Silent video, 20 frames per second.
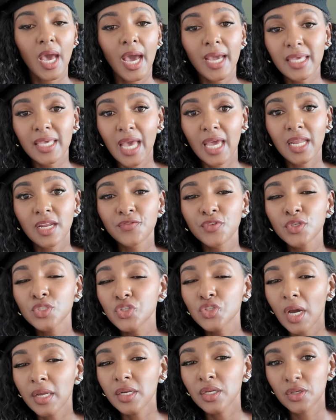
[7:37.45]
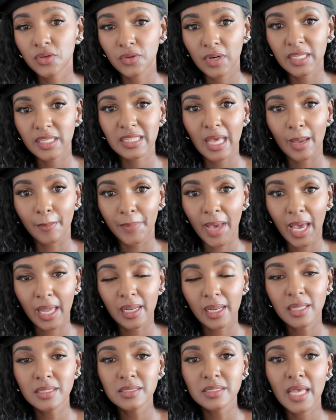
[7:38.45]
Again, if you're trying to create that
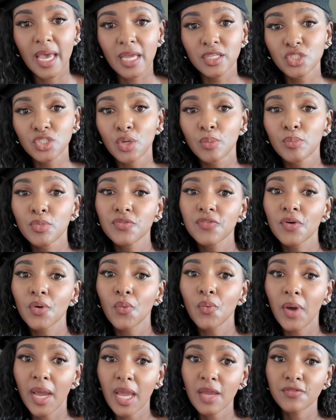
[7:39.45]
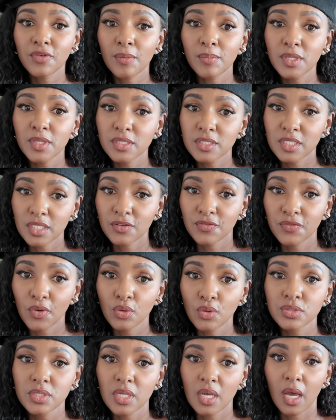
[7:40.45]
balance and you know move away from the
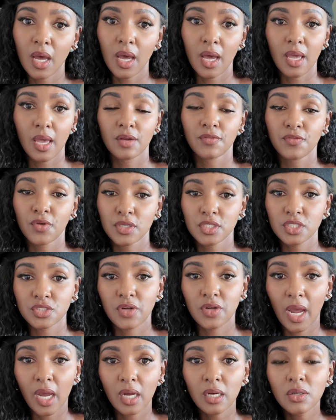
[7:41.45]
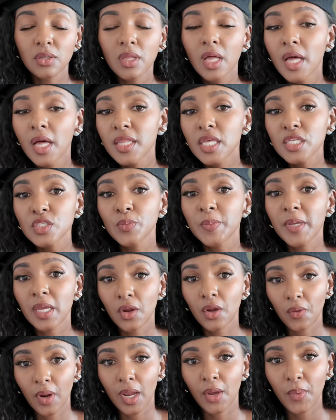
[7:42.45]
default uh, inverted triangle, this will be
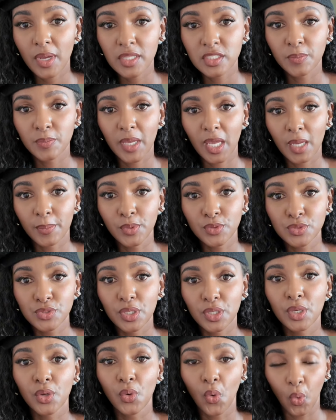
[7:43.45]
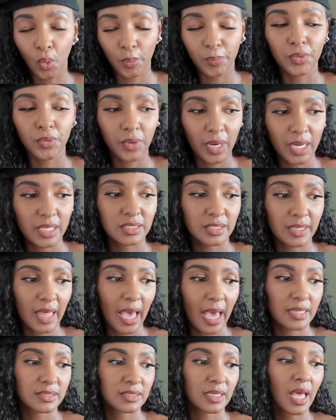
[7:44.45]
a great way to be able to incorporate
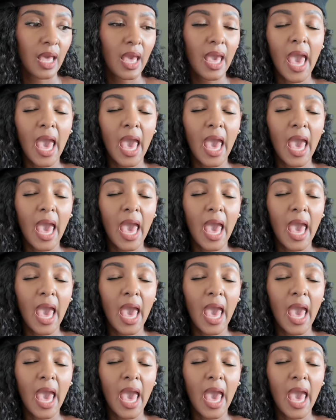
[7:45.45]
that.